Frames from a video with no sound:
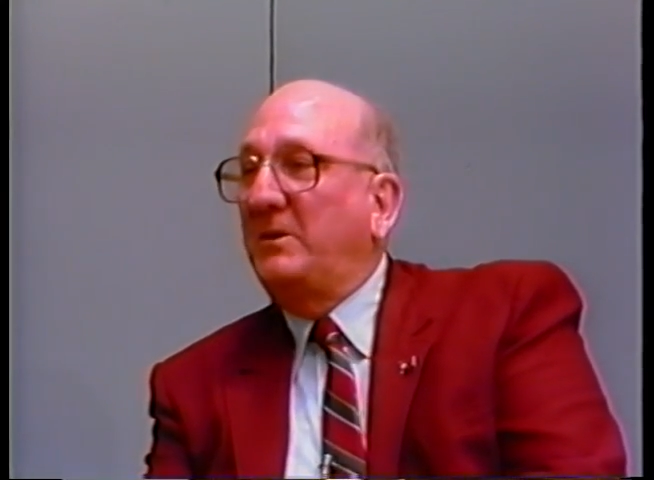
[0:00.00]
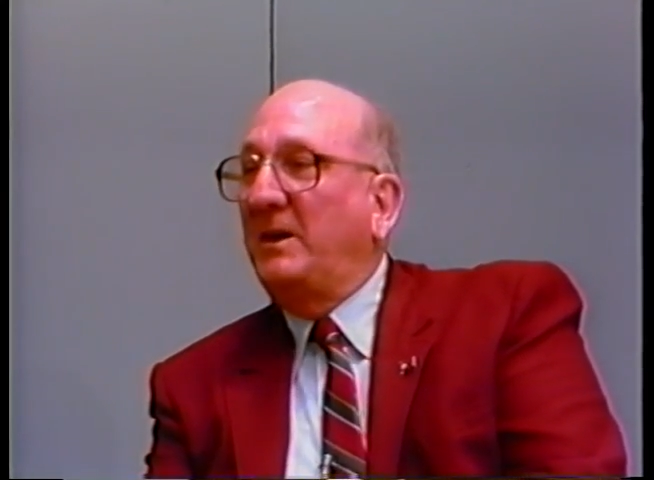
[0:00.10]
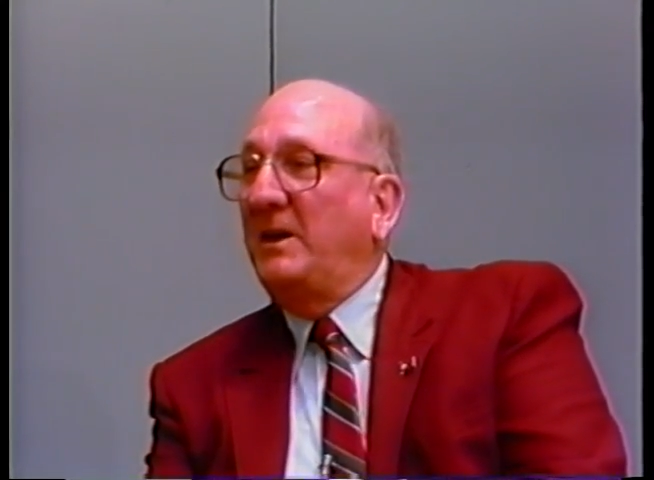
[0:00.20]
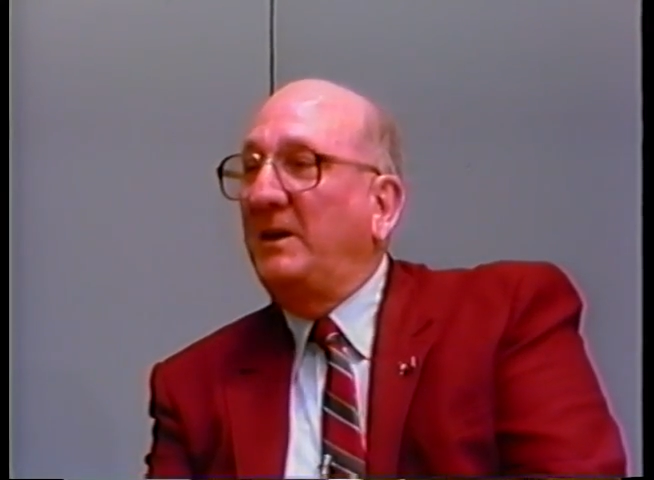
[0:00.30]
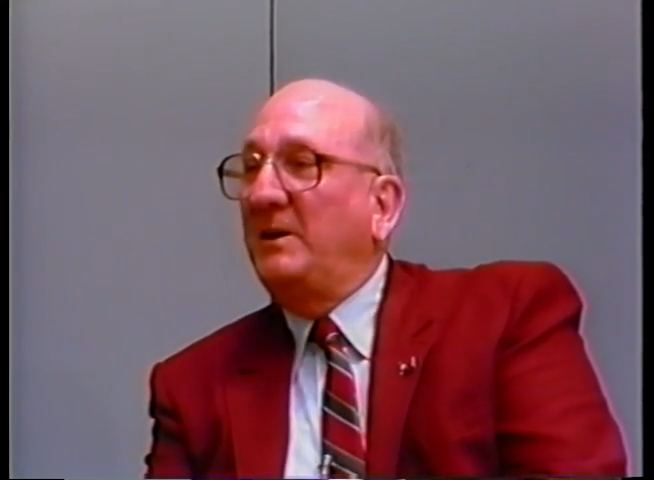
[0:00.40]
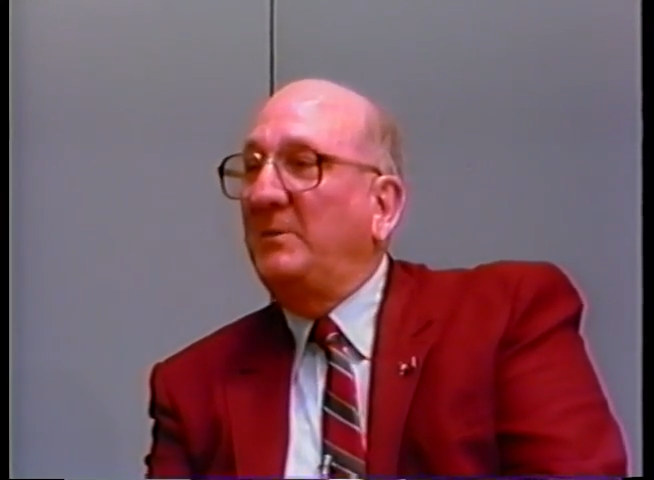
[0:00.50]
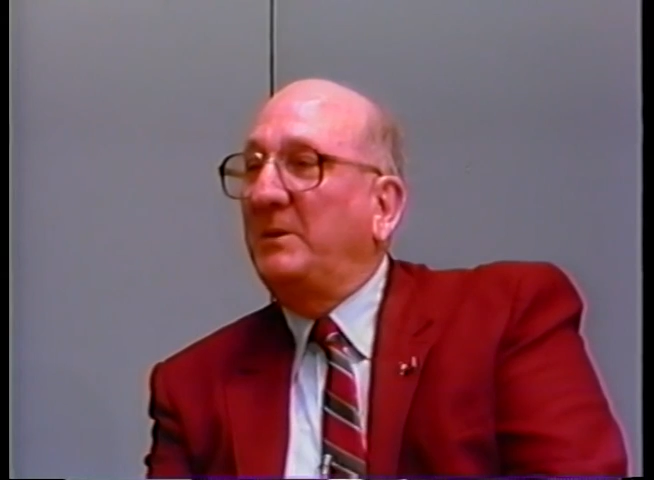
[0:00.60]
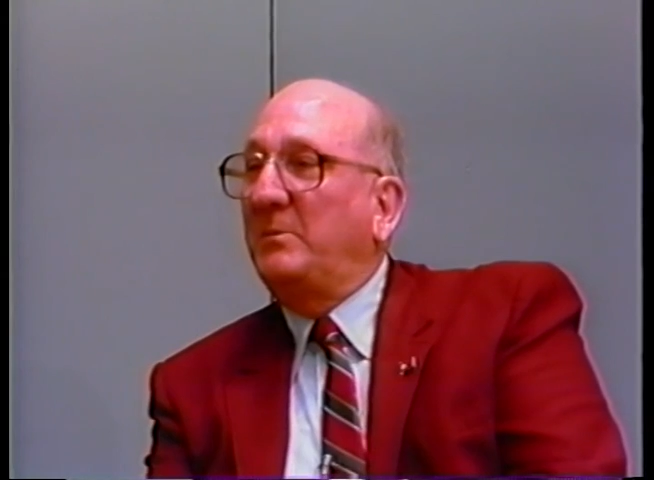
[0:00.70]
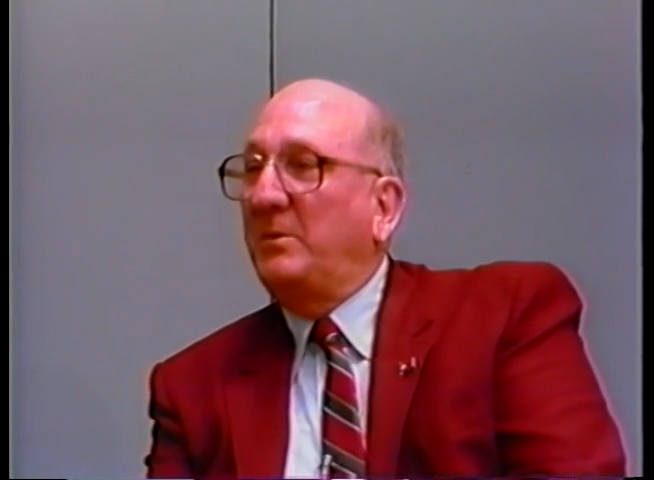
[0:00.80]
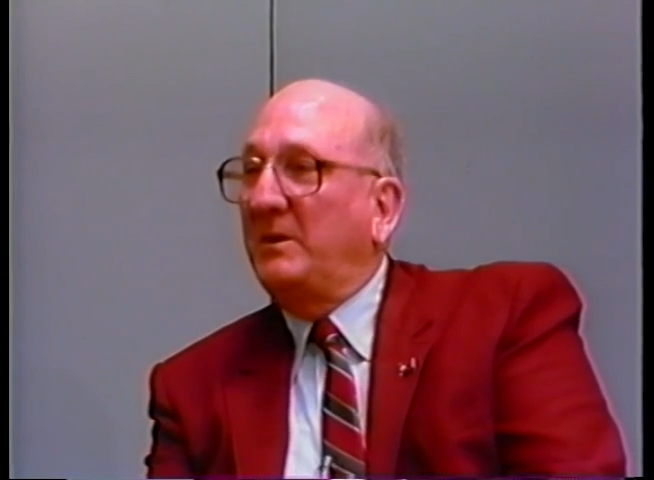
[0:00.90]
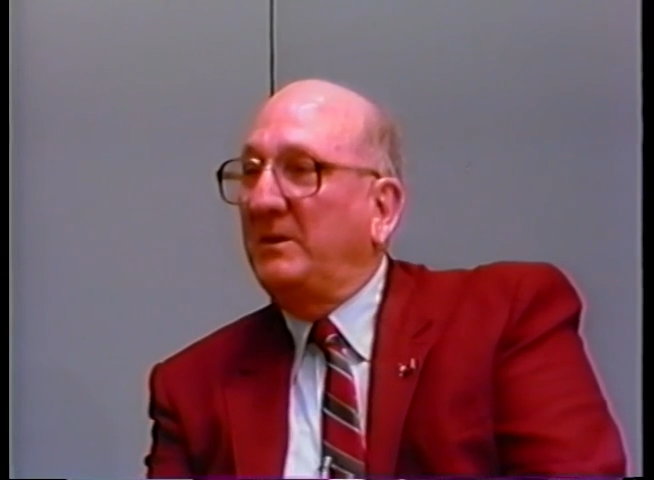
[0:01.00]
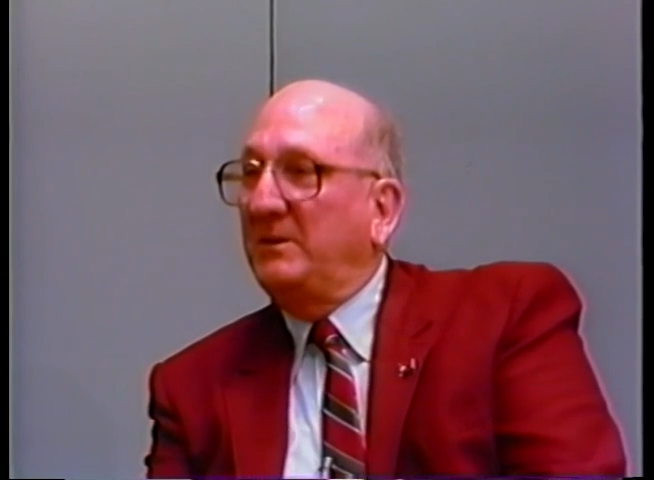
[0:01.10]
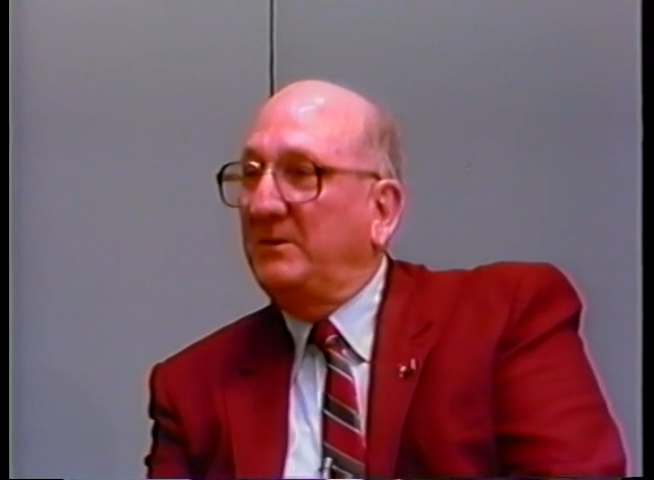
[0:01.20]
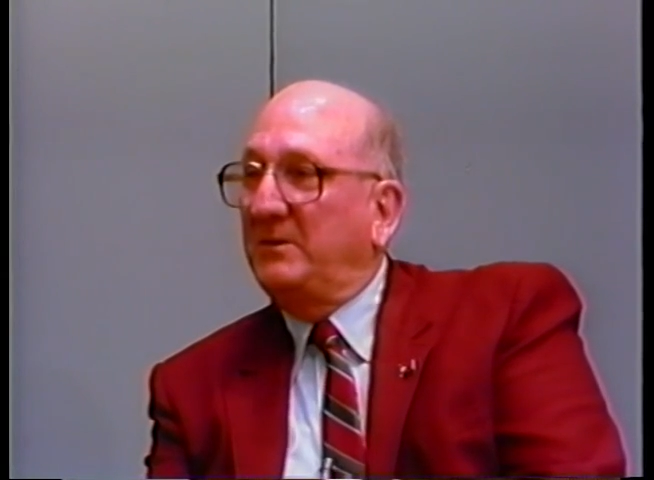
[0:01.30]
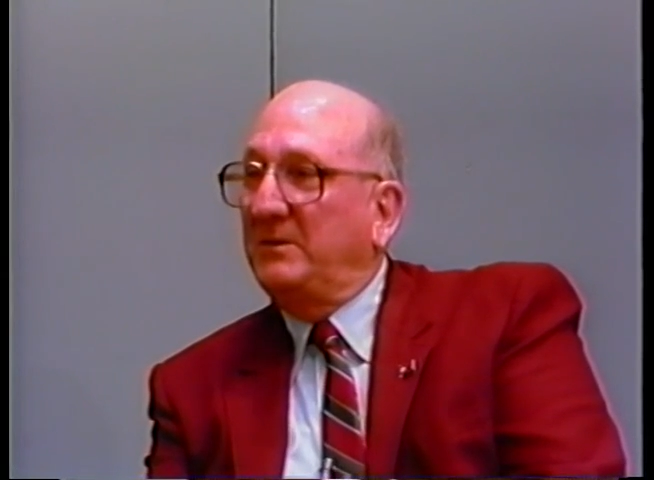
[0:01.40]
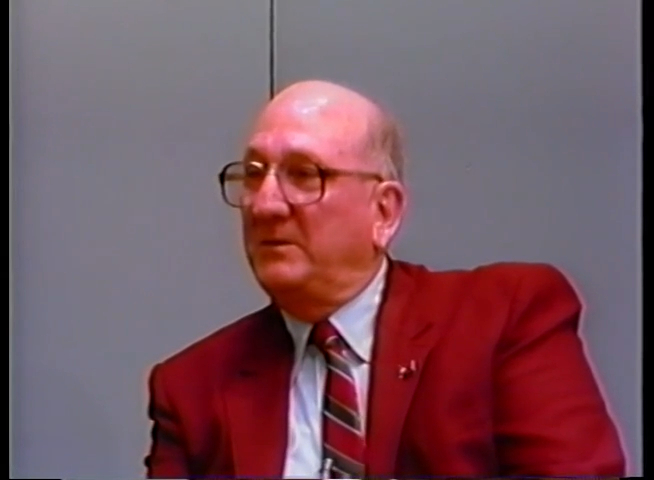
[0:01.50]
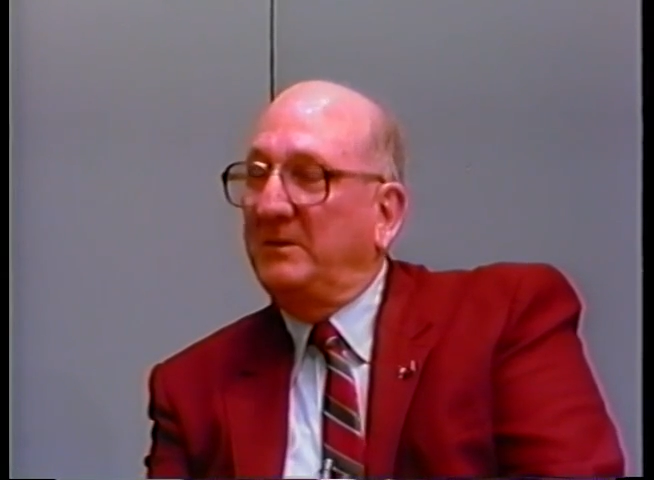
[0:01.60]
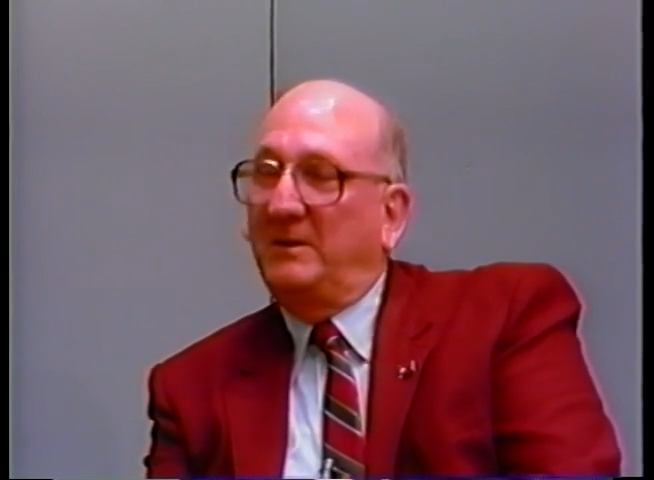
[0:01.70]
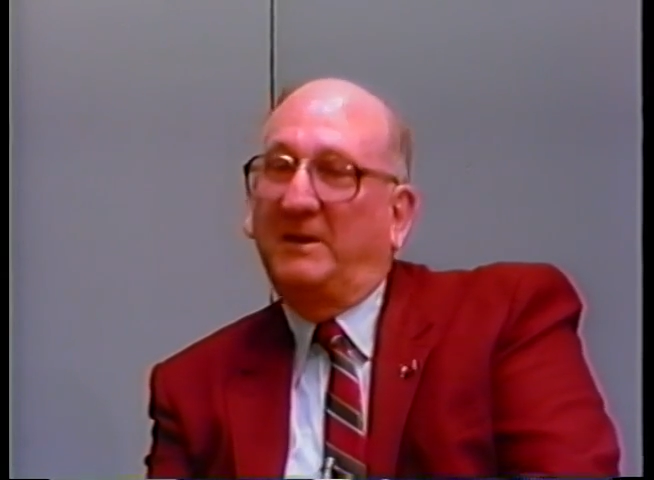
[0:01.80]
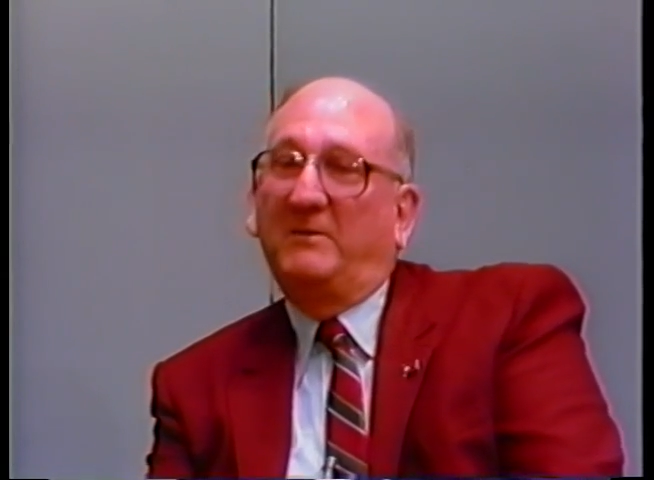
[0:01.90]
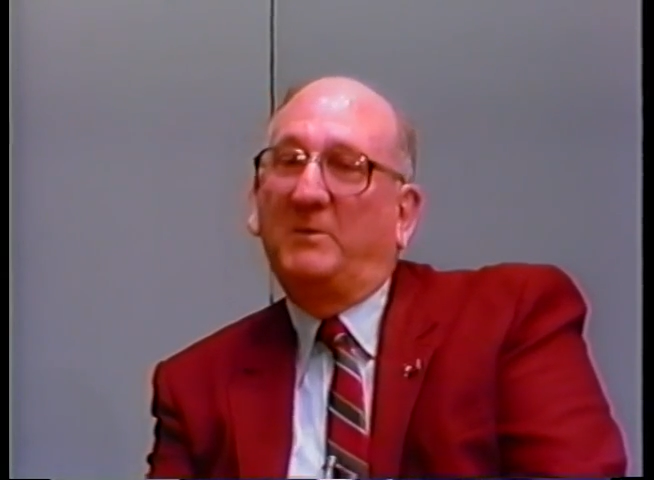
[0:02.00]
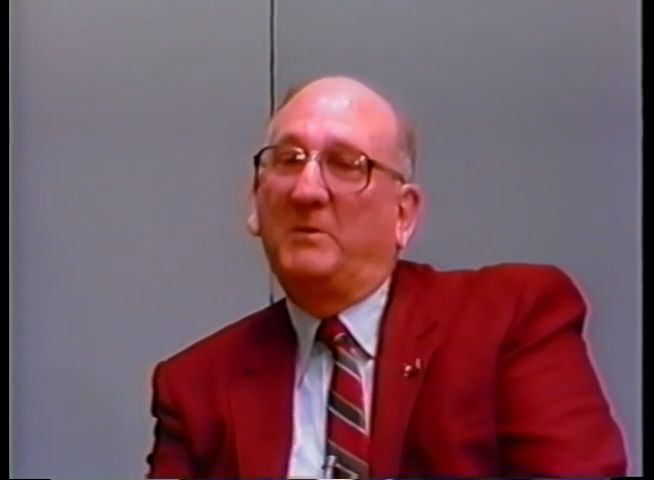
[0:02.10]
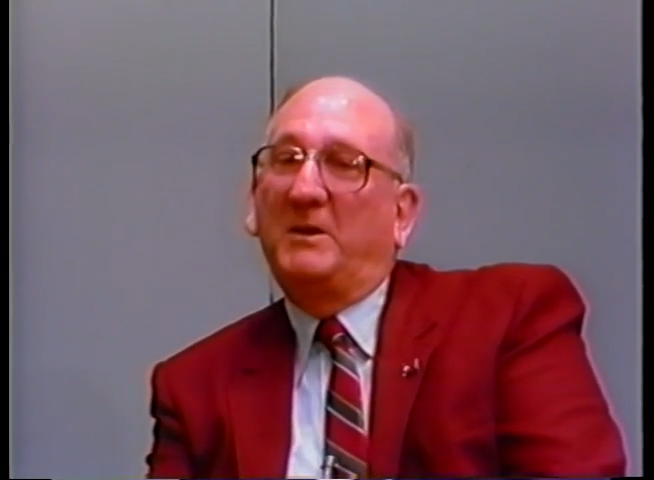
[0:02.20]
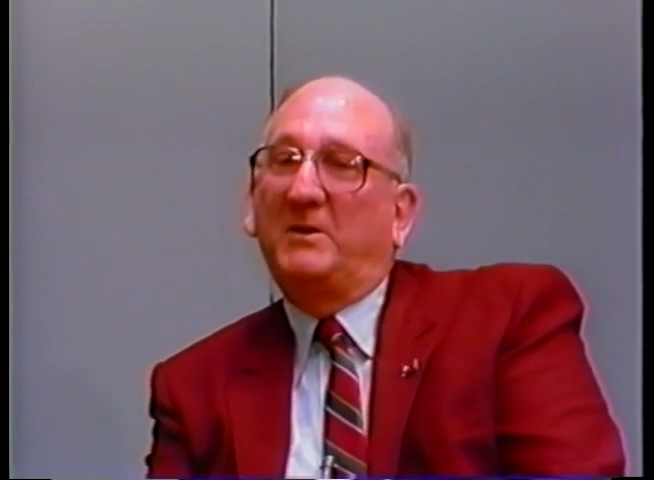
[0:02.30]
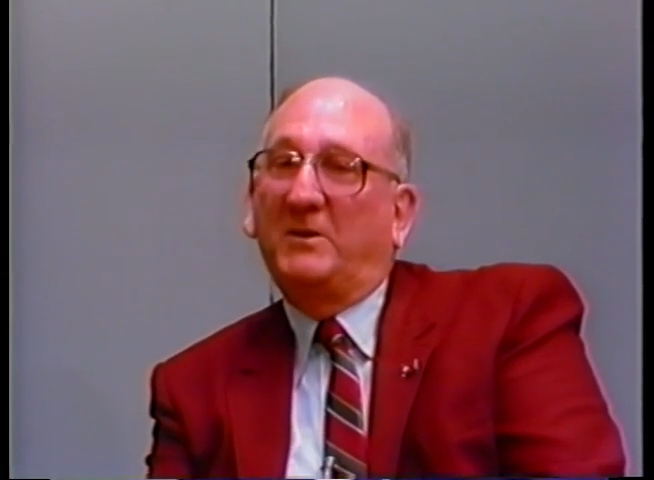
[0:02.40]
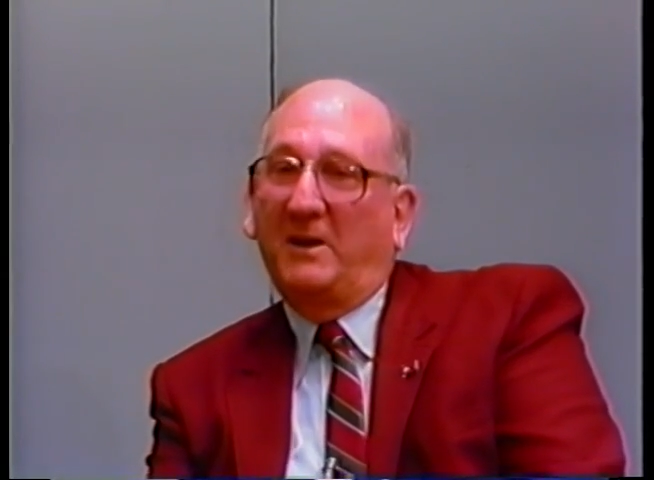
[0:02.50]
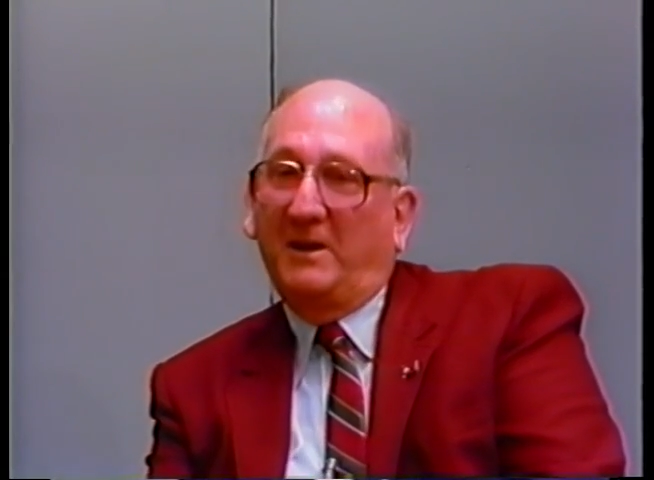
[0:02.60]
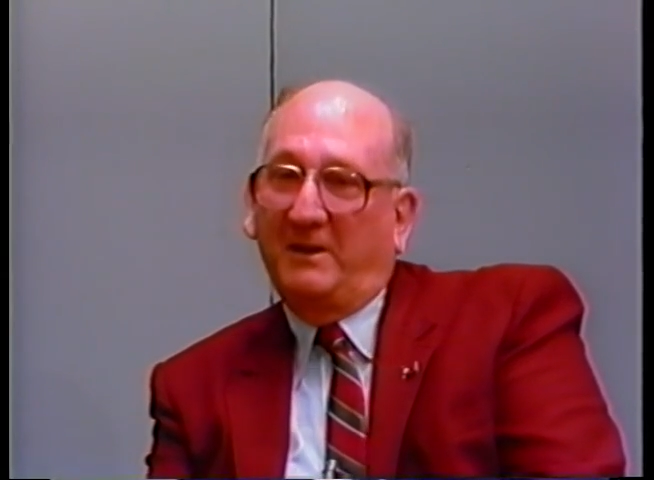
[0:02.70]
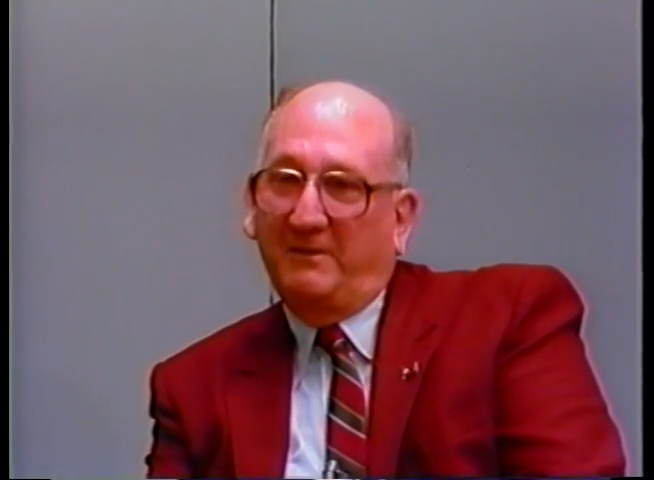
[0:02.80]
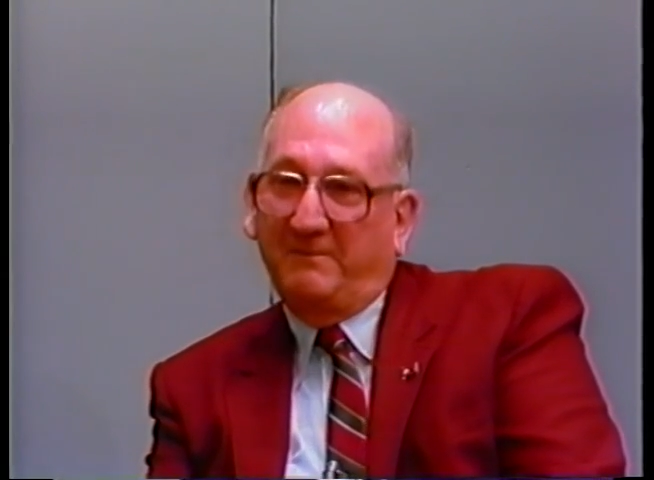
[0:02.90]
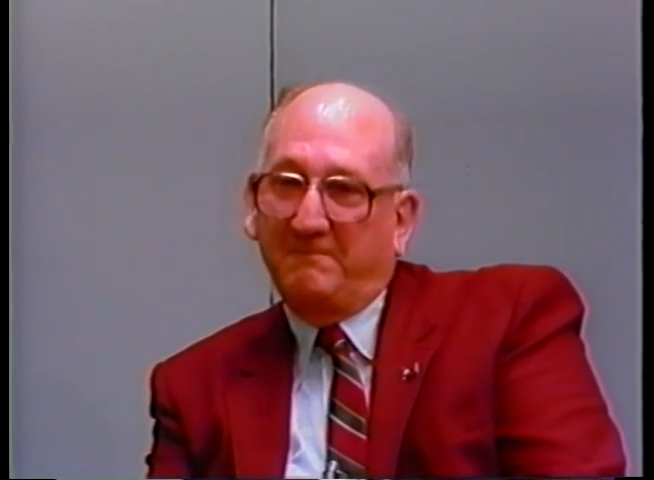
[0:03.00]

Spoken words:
time and a place in every man's life